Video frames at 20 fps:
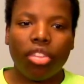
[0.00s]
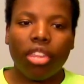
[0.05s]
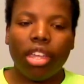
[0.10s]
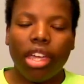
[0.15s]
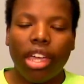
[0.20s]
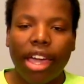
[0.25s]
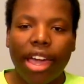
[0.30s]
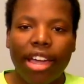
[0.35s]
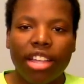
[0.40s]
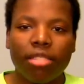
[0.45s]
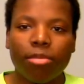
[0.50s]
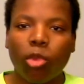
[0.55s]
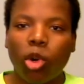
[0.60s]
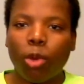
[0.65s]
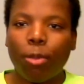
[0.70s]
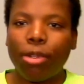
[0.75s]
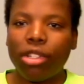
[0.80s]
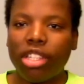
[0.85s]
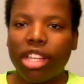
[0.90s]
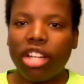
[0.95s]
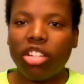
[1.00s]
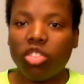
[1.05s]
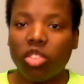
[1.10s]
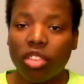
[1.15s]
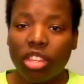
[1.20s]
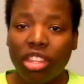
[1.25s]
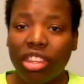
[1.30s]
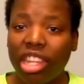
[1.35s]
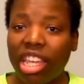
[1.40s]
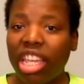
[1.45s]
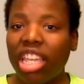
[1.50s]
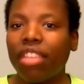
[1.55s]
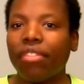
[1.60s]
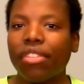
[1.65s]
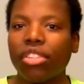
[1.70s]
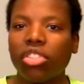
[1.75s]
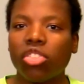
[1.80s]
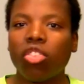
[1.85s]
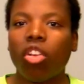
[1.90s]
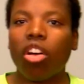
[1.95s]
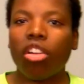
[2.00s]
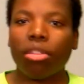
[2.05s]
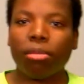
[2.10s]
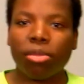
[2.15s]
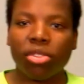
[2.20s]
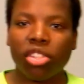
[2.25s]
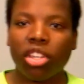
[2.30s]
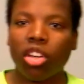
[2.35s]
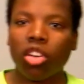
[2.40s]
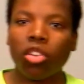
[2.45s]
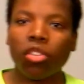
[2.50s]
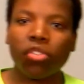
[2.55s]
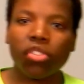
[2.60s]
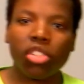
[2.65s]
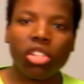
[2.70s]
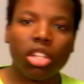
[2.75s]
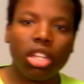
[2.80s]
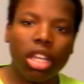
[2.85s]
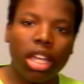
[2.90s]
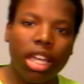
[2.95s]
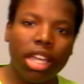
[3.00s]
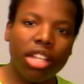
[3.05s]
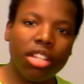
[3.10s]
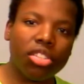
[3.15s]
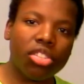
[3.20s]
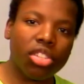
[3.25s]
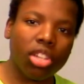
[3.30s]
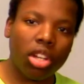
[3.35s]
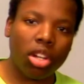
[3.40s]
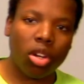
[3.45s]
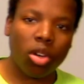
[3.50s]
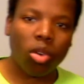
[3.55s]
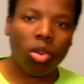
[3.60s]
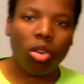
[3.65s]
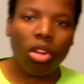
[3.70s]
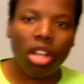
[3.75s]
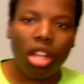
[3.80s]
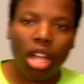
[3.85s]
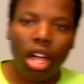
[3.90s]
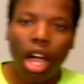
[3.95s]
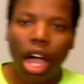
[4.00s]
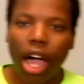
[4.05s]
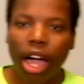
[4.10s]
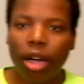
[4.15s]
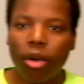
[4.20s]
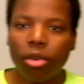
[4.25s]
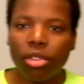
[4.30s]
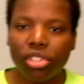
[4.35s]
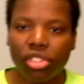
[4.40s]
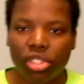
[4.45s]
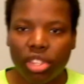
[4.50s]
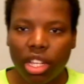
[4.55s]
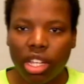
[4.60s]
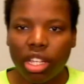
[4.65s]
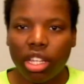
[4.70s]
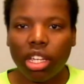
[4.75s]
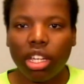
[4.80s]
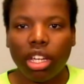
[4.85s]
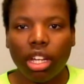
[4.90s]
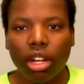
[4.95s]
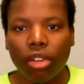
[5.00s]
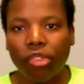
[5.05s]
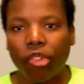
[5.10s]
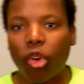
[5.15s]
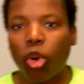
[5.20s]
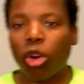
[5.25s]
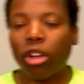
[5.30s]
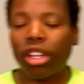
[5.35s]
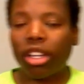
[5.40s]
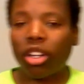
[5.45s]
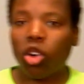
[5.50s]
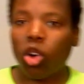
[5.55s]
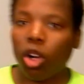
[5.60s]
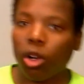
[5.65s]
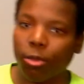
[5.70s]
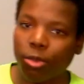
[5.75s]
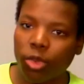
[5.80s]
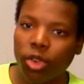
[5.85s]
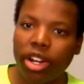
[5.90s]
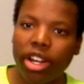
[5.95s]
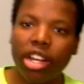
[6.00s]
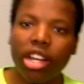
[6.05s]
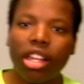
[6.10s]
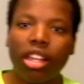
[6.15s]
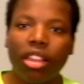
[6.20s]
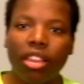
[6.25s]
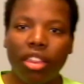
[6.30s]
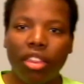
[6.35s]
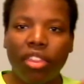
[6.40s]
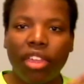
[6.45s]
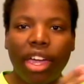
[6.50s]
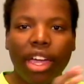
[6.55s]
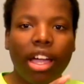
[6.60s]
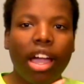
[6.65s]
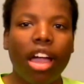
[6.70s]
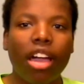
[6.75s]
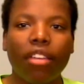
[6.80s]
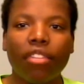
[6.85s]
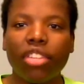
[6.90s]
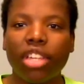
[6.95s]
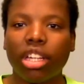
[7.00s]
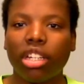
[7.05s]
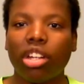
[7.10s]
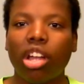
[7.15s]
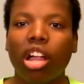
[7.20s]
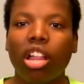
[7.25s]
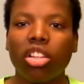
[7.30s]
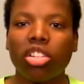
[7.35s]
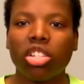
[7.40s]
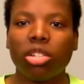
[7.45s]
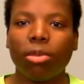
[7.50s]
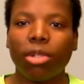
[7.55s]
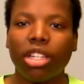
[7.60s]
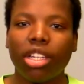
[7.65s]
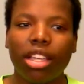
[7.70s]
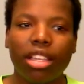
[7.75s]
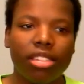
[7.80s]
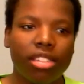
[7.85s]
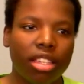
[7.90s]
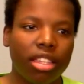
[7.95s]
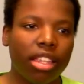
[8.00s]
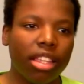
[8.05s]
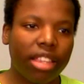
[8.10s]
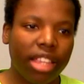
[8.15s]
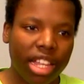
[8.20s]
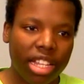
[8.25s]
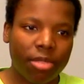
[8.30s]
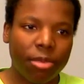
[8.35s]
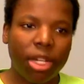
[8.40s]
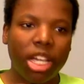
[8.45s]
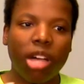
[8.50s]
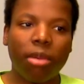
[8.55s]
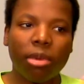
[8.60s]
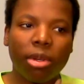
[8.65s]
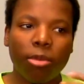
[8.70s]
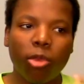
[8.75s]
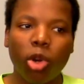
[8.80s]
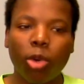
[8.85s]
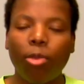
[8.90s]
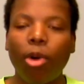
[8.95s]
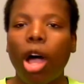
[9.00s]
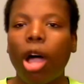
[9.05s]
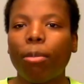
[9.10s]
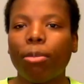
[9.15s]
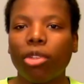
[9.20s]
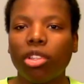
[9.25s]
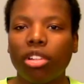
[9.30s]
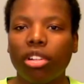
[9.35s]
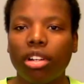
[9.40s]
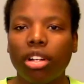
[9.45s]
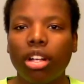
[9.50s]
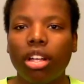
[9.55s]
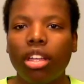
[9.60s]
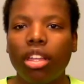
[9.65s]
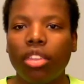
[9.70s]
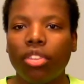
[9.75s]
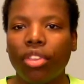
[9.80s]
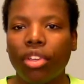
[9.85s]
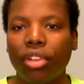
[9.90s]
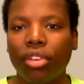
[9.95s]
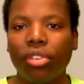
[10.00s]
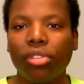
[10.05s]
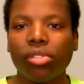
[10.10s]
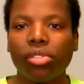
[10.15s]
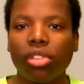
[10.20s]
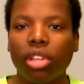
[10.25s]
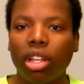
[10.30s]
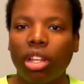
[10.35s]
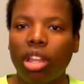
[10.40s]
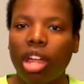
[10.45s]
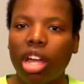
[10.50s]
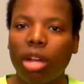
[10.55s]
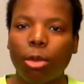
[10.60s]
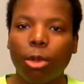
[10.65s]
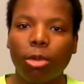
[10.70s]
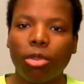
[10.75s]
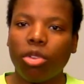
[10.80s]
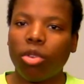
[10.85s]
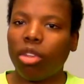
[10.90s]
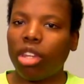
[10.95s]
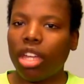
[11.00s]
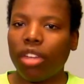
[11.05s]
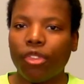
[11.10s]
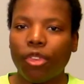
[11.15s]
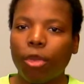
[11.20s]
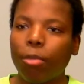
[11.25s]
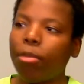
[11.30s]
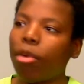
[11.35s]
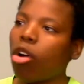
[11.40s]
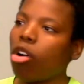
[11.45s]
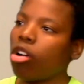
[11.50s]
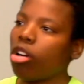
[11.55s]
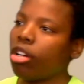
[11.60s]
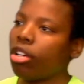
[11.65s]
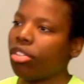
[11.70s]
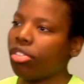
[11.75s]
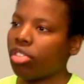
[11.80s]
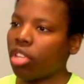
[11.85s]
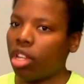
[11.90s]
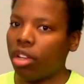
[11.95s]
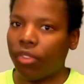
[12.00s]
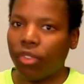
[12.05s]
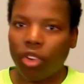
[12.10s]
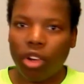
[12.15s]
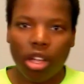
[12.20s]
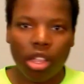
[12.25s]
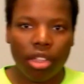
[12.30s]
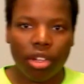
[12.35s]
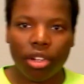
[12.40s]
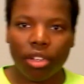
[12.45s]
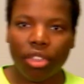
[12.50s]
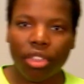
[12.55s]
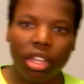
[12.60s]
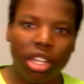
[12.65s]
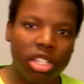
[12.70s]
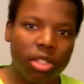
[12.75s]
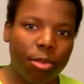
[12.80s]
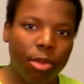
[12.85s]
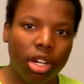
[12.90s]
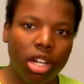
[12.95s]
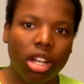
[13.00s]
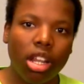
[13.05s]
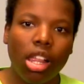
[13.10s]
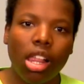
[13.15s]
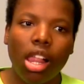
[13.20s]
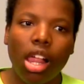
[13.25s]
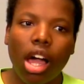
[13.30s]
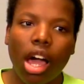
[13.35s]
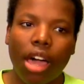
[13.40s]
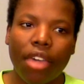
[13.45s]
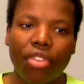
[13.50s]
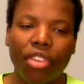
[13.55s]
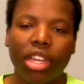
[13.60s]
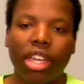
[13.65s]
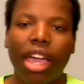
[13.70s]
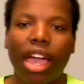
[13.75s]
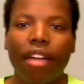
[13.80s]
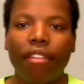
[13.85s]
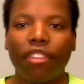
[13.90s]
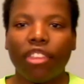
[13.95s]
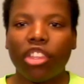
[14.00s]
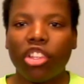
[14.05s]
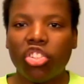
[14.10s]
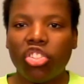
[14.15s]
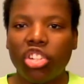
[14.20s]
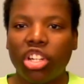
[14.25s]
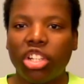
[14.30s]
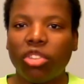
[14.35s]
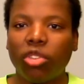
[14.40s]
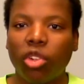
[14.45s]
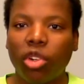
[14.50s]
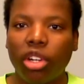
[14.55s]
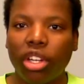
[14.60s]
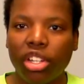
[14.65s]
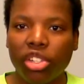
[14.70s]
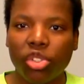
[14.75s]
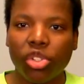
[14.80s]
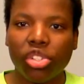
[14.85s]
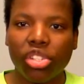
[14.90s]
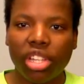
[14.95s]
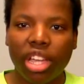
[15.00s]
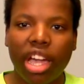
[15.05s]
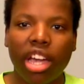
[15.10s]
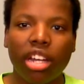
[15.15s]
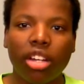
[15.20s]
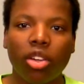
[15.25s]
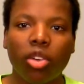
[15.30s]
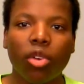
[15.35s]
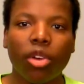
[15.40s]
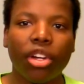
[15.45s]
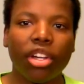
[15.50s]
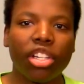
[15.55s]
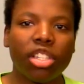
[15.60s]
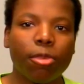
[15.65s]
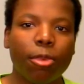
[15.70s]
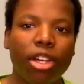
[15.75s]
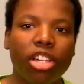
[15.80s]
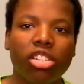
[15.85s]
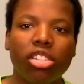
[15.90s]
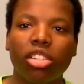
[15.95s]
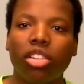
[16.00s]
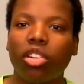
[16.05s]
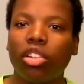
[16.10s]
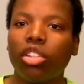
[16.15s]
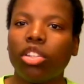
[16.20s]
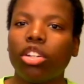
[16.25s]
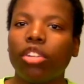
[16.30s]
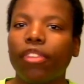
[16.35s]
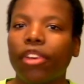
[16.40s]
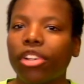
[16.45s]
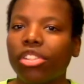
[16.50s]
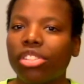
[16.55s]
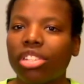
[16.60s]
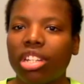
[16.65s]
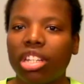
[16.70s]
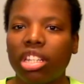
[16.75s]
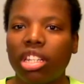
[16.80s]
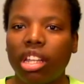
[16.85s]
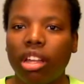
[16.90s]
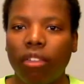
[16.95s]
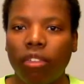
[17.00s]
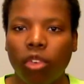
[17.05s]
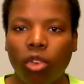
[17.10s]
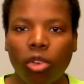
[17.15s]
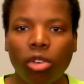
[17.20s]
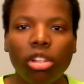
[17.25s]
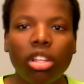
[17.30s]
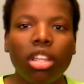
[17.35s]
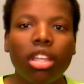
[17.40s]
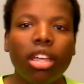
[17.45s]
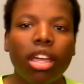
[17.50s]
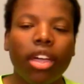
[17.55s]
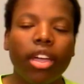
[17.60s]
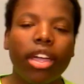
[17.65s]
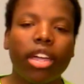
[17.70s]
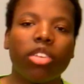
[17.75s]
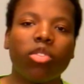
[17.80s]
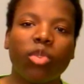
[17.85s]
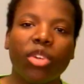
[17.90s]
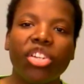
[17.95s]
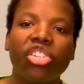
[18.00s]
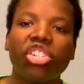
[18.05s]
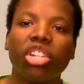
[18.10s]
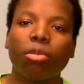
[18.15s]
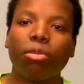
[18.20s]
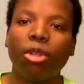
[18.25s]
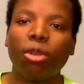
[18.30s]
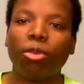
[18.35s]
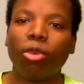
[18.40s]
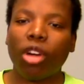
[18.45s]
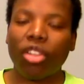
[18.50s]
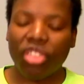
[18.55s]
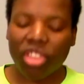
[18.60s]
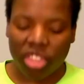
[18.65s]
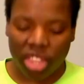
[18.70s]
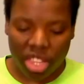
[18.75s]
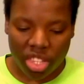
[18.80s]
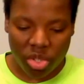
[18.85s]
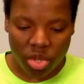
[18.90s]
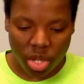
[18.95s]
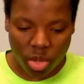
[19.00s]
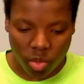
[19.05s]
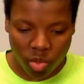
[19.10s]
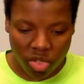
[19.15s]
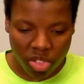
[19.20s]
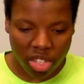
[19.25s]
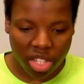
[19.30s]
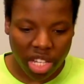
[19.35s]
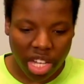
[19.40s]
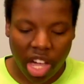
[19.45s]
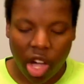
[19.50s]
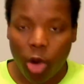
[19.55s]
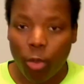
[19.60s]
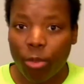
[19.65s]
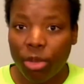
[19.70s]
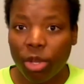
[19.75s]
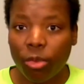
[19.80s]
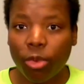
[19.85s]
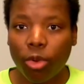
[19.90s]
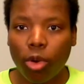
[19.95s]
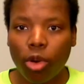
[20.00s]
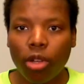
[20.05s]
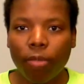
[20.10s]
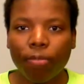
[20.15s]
it has more potential than they even saw themselves. And so I was thinking of incorporating that kind of technology because I see that that's becoming more popular. There's a lot of people doing that for bars and for other things, but I think having the general interest category, especially on a university level, and reaching people, I think that you can really help people.